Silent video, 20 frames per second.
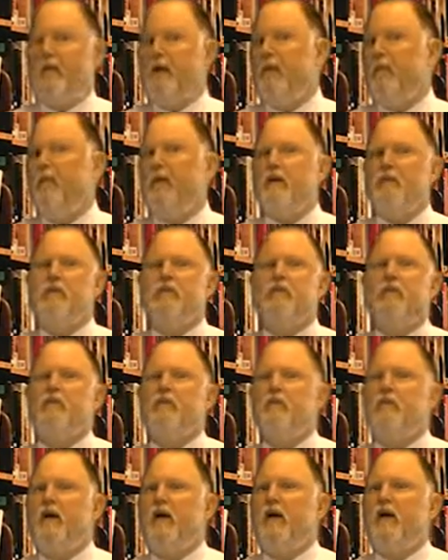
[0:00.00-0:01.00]
a bunch of those
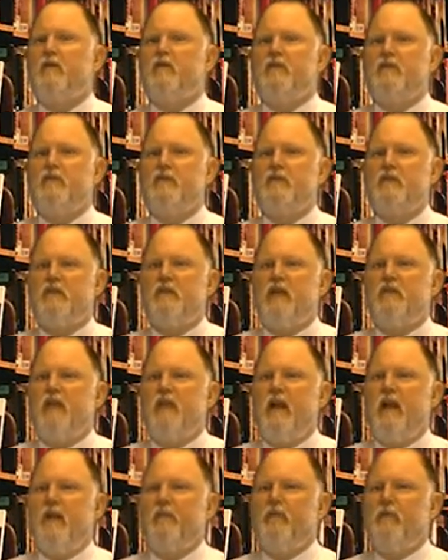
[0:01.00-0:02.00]
Americans had sent in
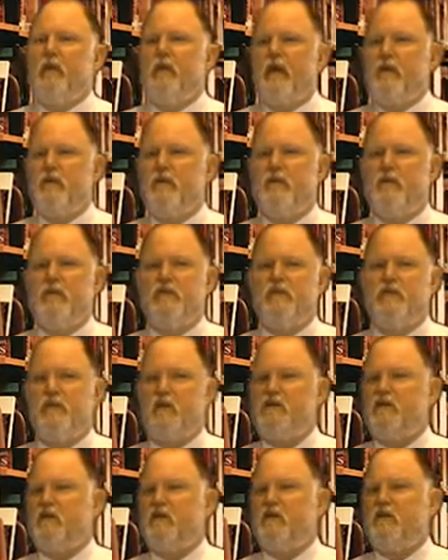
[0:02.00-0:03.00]
that application, and
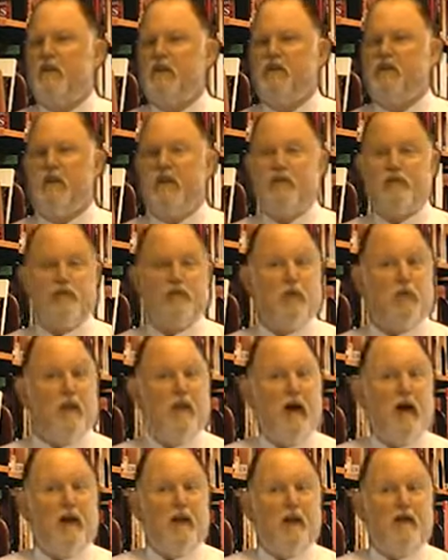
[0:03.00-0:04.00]
Sears had said yes to a
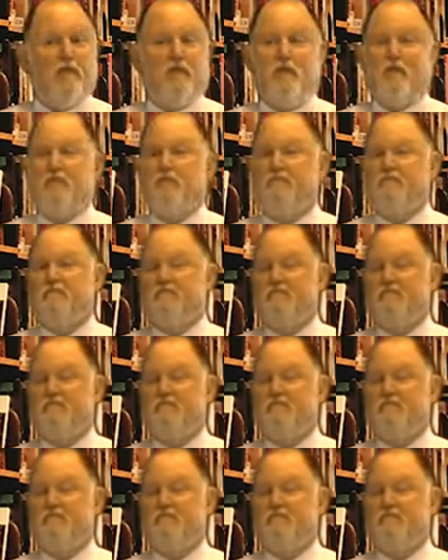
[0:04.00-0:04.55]
lot of them.